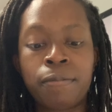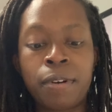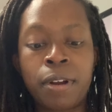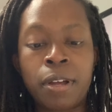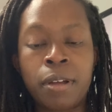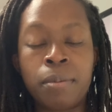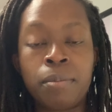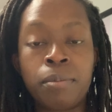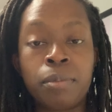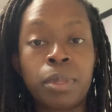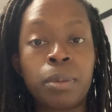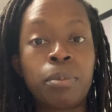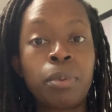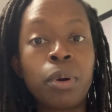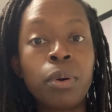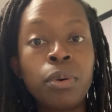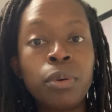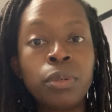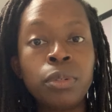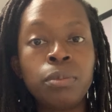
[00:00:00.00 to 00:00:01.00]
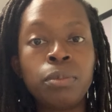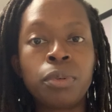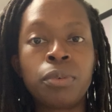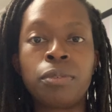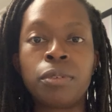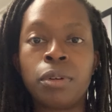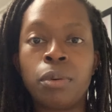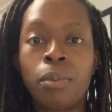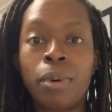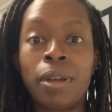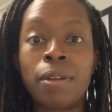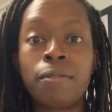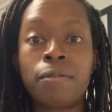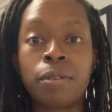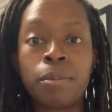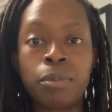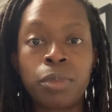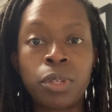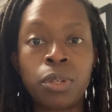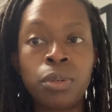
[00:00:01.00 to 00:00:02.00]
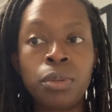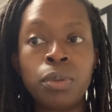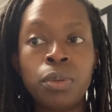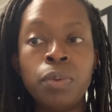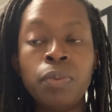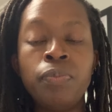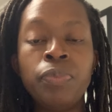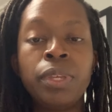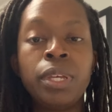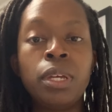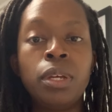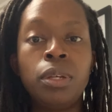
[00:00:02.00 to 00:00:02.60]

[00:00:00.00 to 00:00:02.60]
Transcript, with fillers: from the bone, move it away from you.